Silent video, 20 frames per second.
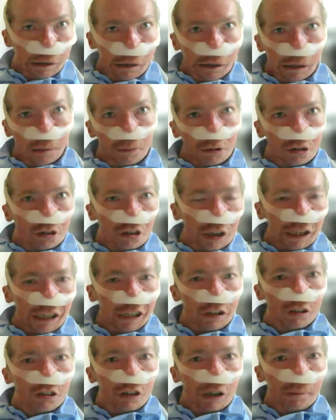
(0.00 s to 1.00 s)
climate
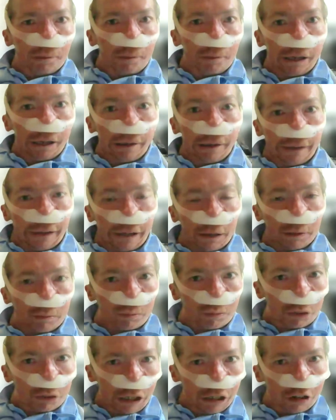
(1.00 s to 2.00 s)
change and my other
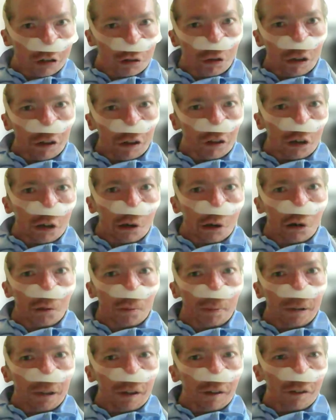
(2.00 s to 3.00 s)
interests and
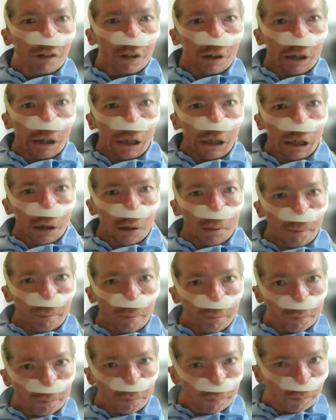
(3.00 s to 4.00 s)
hobbies.
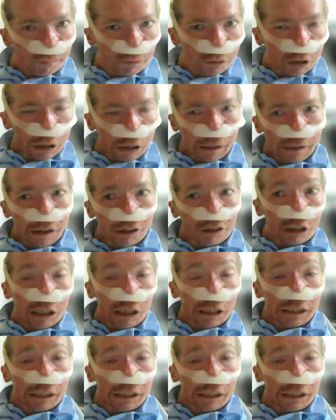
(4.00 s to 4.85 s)
There's